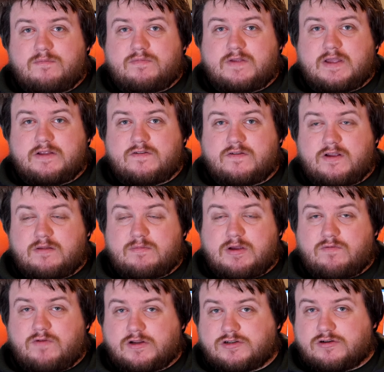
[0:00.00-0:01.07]
Potentially going to
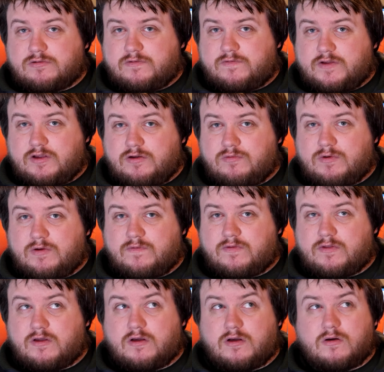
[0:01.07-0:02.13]
be a retro review
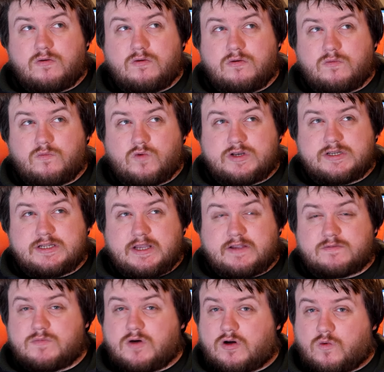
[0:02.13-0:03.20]
with the
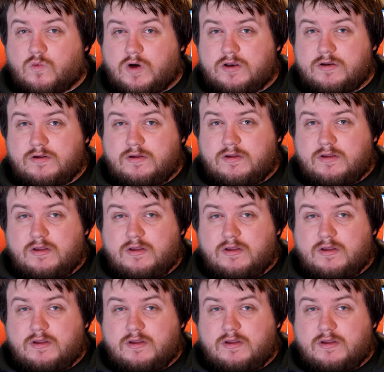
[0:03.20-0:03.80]
1DS Mark I,